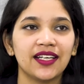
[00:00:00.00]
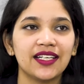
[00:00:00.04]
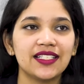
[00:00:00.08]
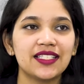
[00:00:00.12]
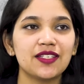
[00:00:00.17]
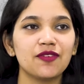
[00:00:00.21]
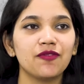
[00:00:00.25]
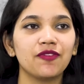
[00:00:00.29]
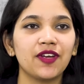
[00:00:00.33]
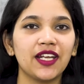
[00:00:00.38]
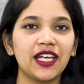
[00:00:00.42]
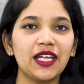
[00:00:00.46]

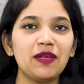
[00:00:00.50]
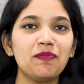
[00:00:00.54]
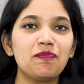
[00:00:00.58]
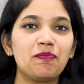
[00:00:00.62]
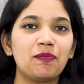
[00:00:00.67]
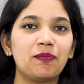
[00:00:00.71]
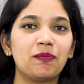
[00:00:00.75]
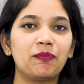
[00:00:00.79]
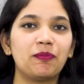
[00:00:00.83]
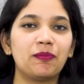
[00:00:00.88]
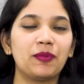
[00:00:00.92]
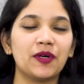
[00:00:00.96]
It's a
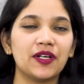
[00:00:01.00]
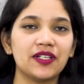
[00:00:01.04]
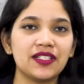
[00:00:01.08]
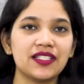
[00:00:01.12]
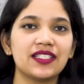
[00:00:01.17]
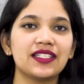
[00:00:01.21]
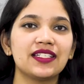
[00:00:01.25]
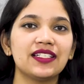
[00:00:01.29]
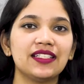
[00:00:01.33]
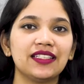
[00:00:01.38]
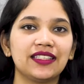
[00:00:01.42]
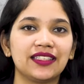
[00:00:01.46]
very
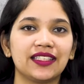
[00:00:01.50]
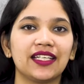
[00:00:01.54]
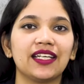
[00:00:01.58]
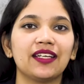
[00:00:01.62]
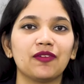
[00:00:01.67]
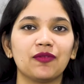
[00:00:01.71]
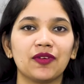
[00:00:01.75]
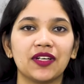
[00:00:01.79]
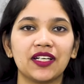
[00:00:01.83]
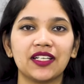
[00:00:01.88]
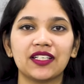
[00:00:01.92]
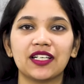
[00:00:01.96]
personal
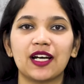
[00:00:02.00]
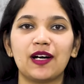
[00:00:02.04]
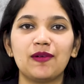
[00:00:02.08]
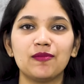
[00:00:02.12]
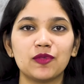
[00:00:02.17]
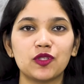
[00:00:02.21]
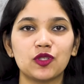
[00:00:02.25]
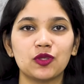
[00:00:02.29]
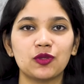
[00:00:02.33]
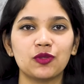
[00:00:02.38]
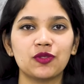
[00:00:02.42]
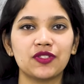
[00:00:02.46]
thing when it
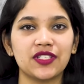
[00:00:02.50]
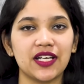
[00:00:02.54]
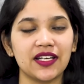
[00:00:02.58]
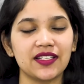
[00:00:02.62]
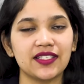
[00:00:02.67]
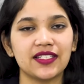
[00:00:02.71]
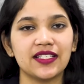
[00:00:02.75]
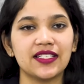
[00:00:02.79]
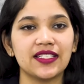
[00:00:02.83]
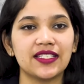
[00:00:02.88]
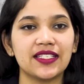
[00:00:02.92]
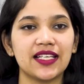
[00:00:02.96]
comes to
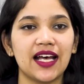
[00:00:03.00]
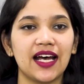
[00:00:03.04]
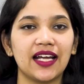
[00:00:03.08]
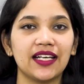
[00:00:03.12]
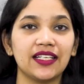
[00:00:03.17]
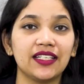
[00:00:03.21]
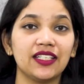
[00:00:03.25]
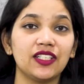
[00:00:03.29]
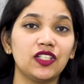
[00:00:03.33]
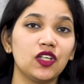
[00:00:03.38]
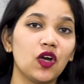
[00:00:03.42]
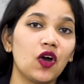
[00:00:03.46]
success,
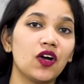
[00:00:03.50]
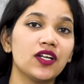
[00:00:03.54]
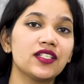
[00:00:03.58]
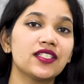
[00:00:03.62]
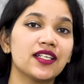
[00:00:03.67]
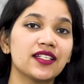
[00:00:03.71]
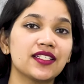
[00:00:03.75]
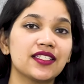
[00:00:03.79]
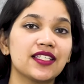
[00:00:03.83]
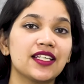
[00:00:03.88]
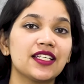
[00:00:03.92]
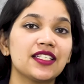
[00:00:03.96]
and your
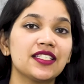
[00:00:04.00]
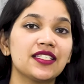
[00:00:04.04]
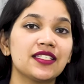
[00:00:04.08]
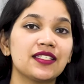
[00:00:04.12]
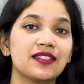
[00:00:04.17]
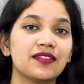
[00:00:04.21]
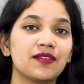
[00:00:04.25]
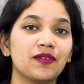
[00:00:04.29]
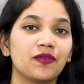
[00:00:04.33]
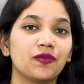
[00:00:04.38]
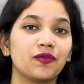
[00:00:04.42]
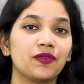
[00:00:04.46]

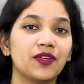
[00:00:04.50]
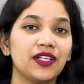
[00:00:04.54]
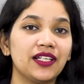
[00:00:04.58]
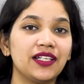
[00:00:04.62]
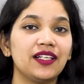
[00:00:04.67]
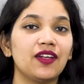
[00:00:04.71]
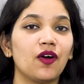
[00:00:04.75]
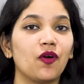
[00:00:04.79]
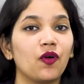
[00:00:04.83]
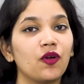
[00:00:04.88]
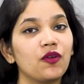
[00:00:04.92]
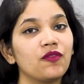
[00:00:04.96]
success
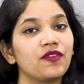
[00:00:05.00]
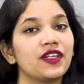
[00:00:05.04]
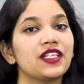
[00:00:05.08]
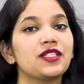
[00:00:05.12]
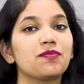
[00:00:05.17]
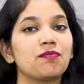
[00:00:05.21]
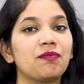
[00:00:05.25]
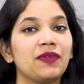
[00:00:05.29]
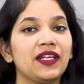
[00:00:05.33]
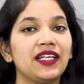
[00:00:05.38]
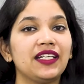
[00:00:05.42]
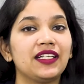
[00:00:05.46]
will
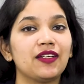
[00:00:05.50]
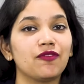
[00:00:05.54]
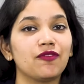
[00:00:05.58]
always be